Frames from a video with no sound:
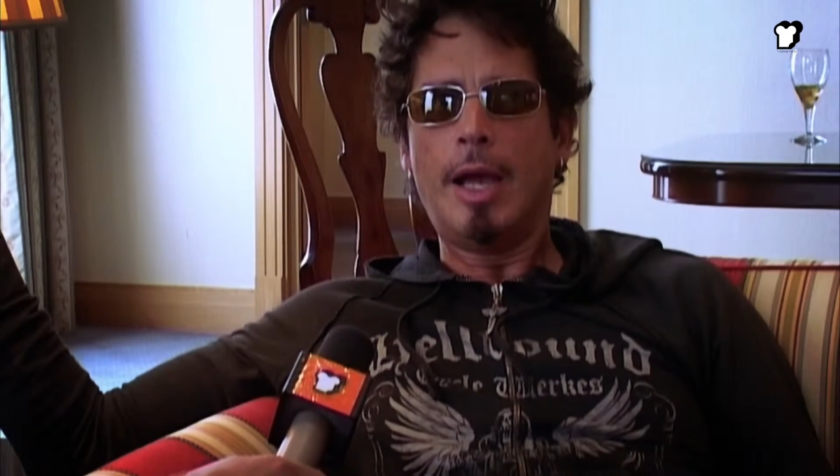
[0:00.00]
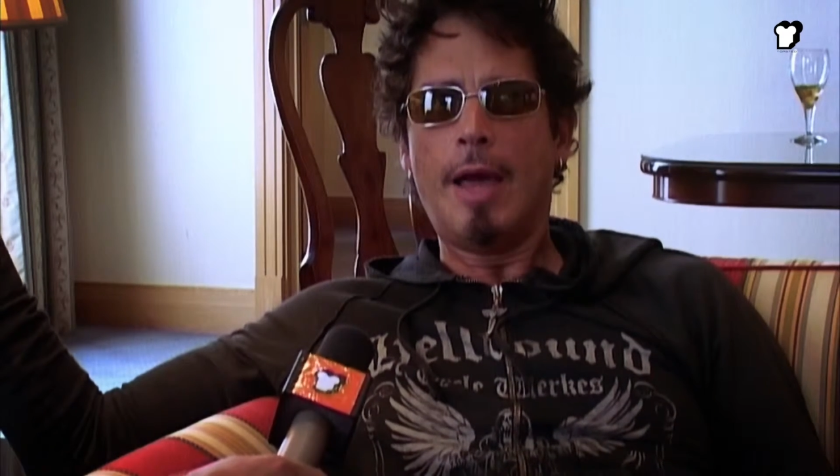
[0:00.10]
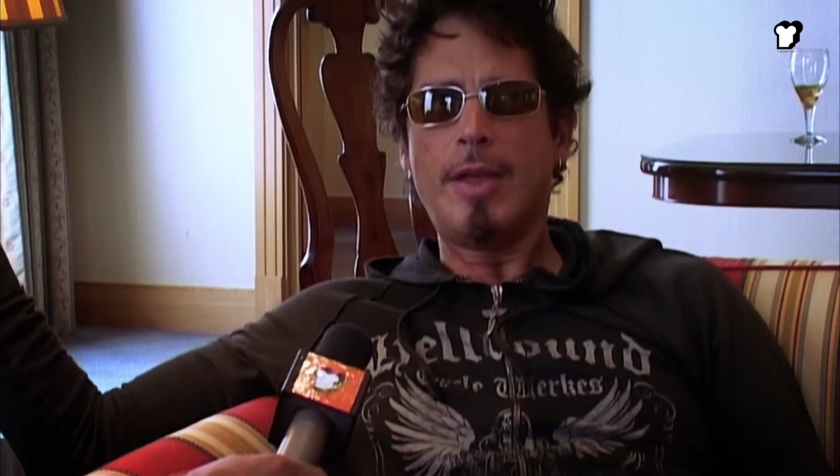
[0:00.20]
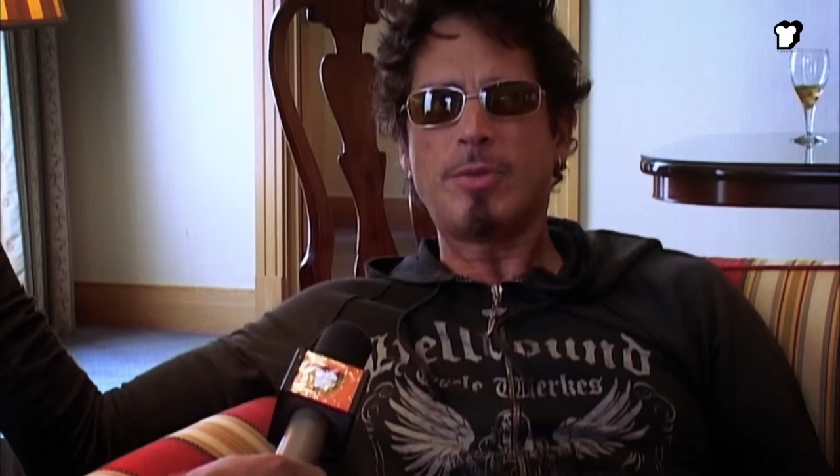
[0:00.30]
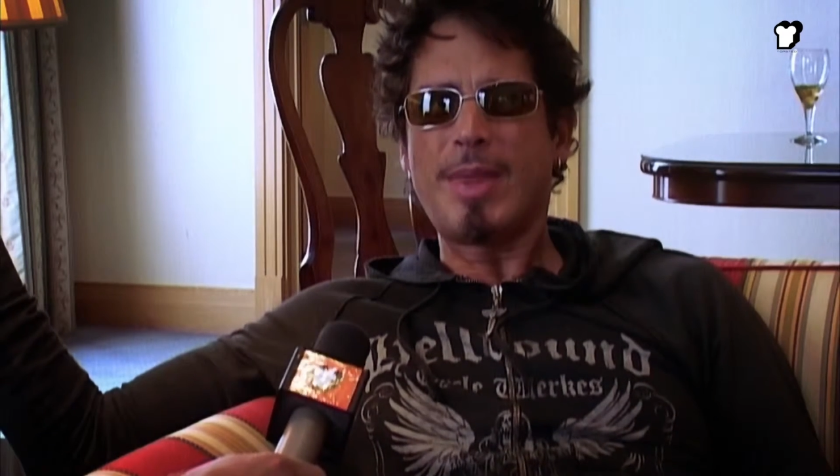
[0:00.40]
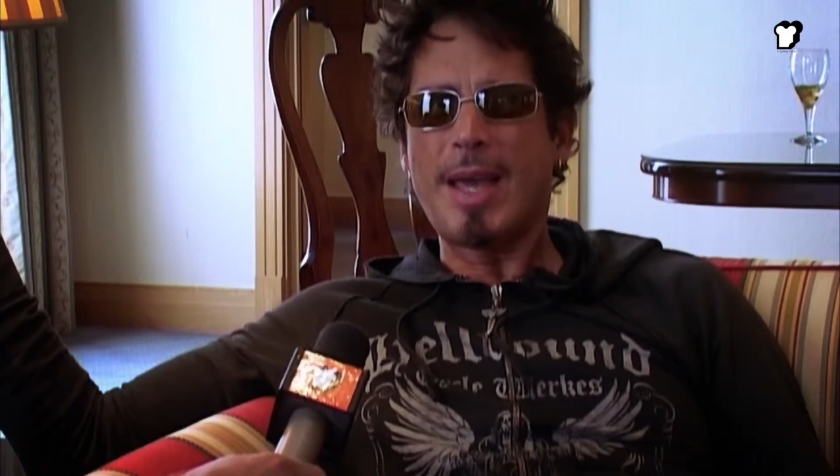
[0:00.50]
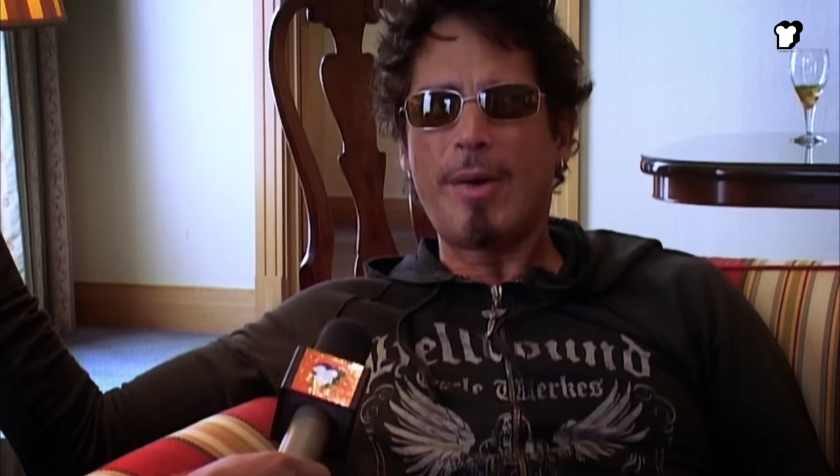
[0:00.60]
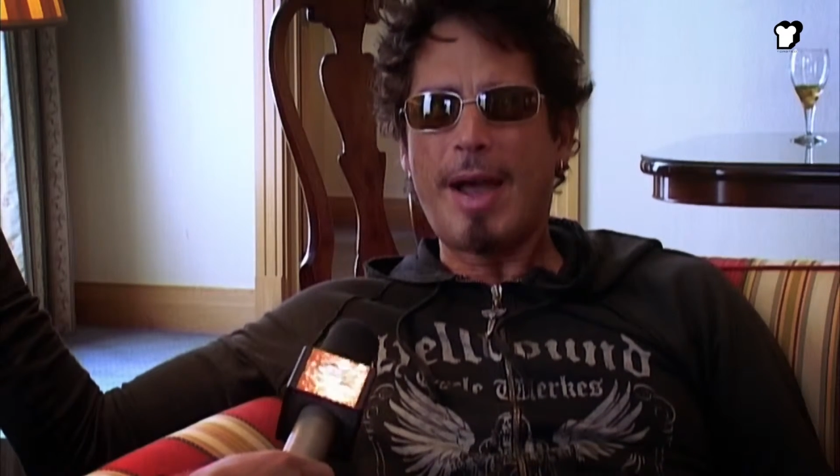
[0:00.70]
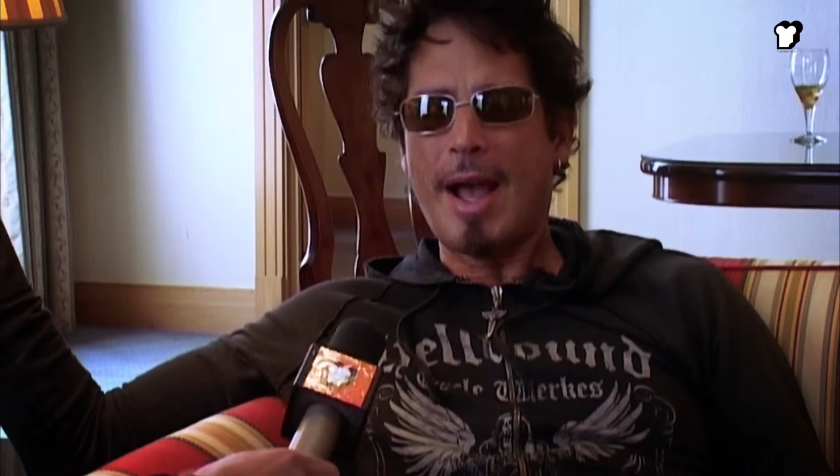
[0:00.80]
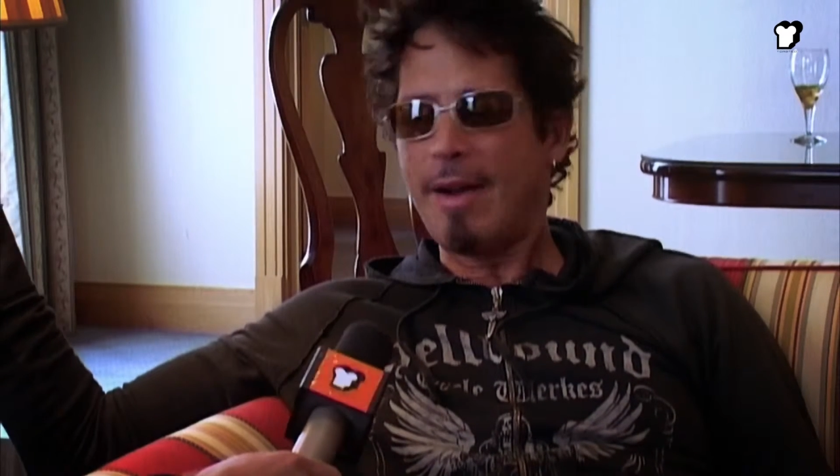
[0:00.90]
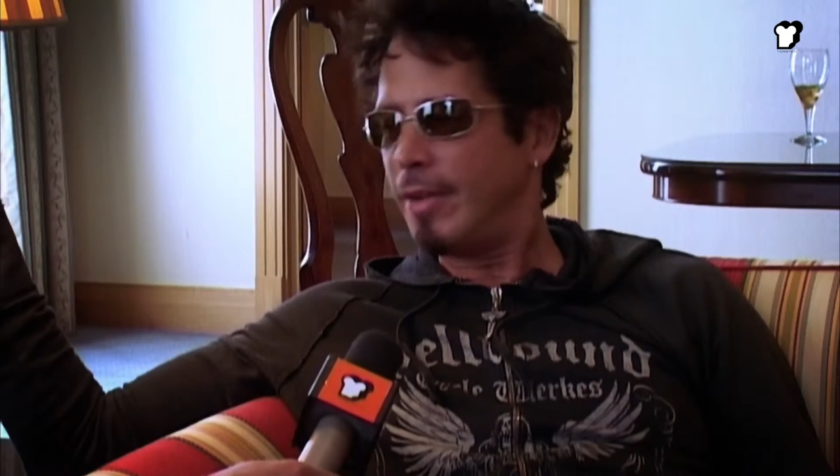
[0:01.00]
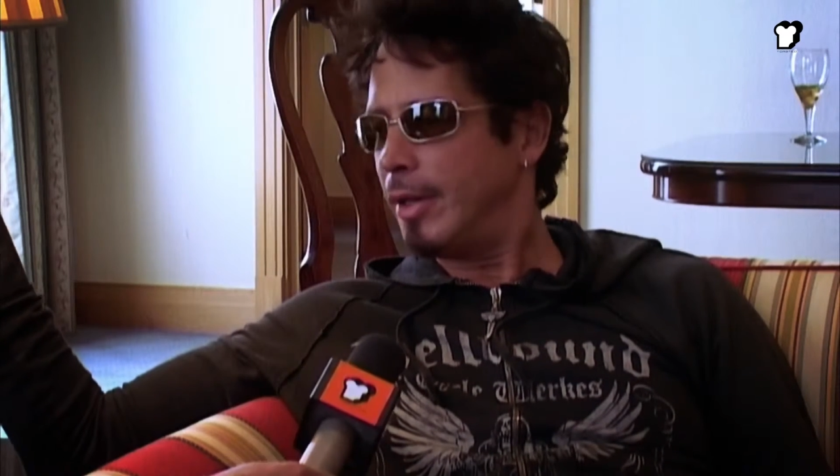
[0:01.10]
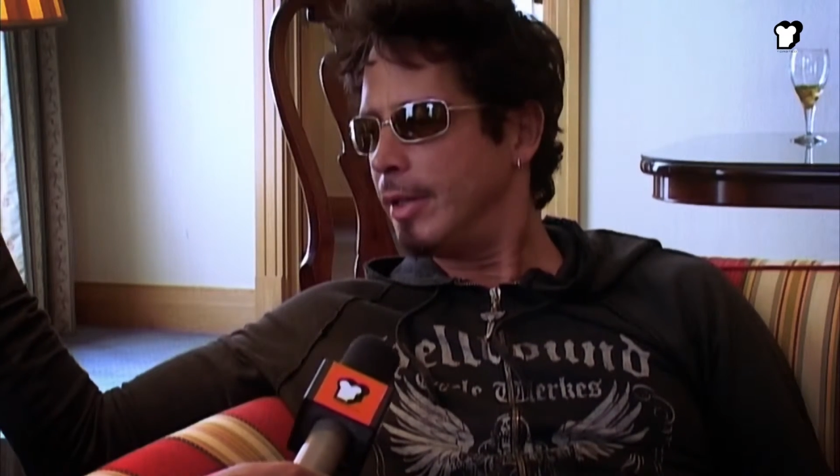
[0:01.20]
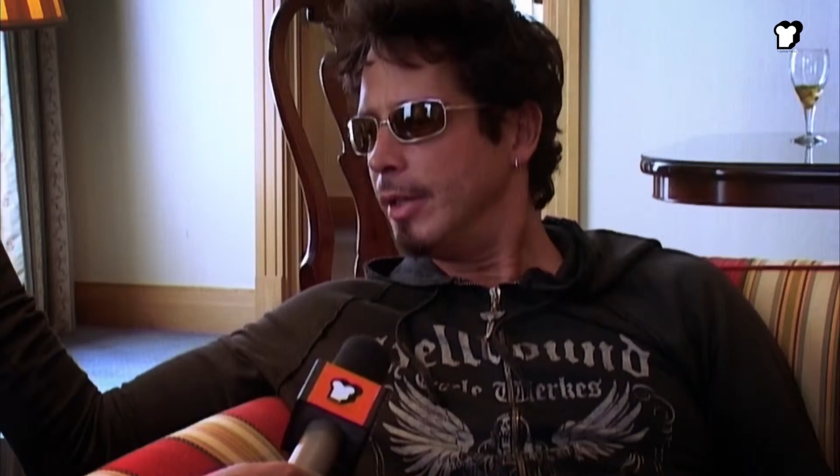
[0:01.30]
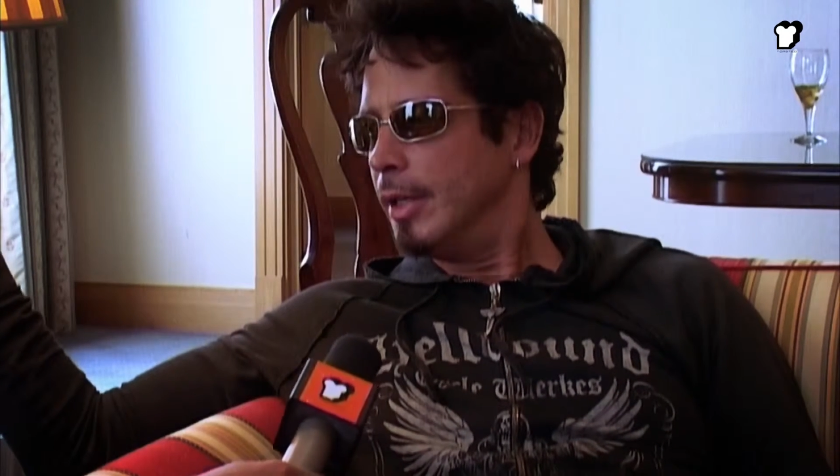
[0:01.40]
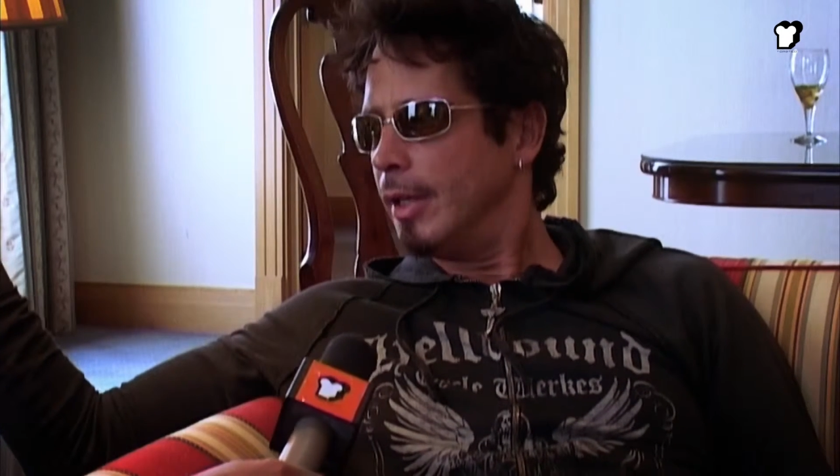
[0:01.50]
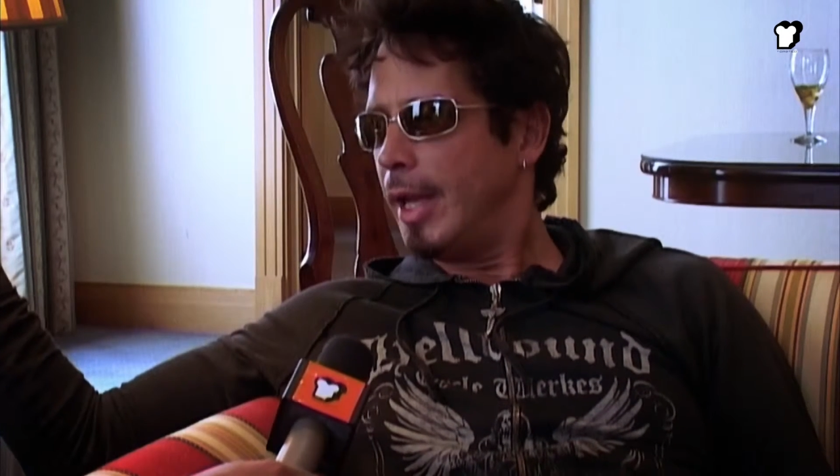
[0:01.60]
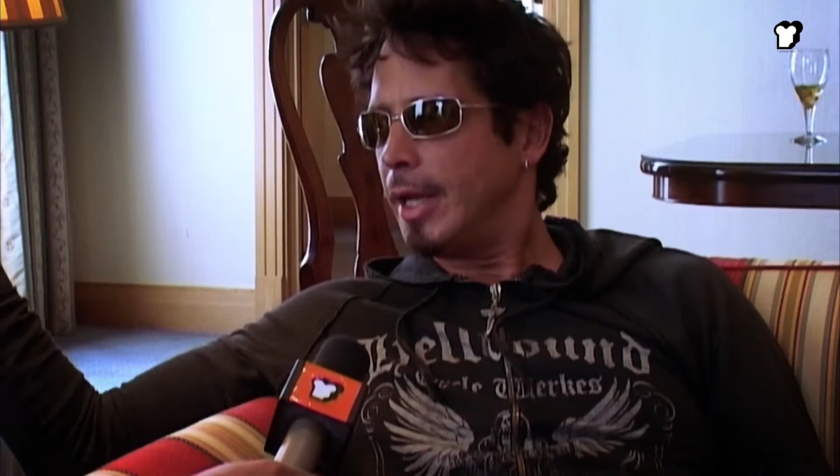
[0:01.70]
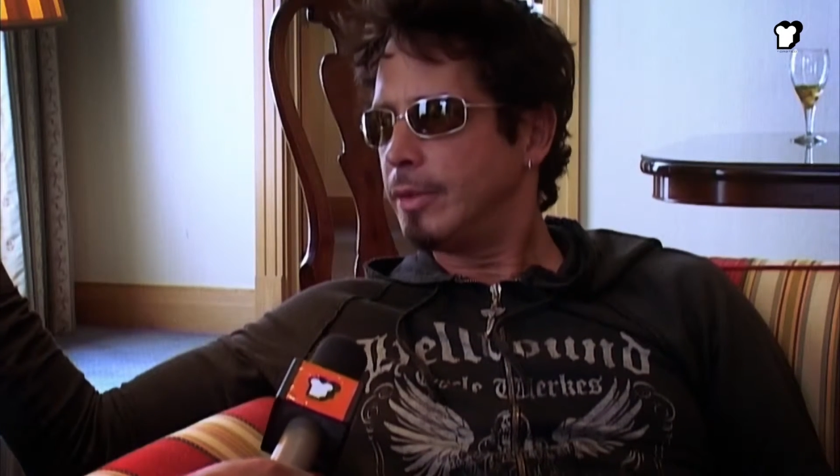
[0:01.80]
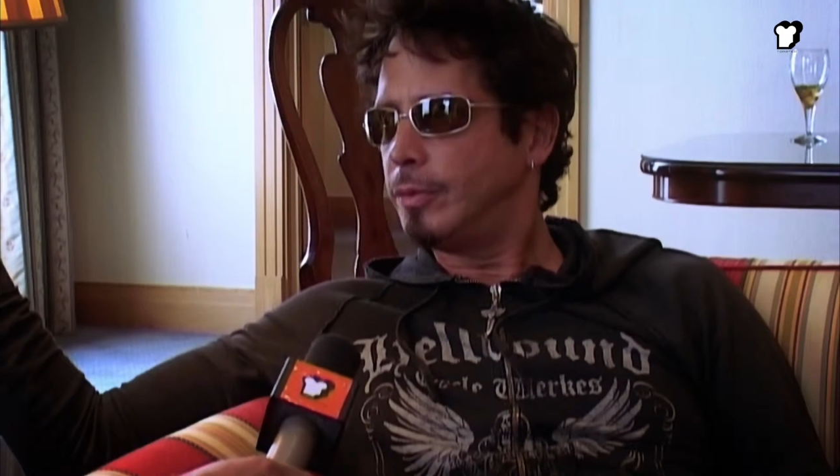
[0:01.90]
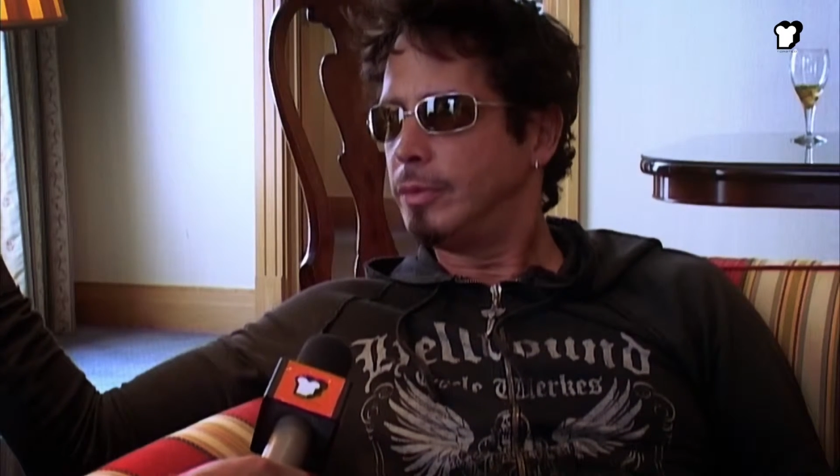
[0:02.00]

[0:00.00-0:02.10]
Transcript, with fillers: Yeah. And that's without having like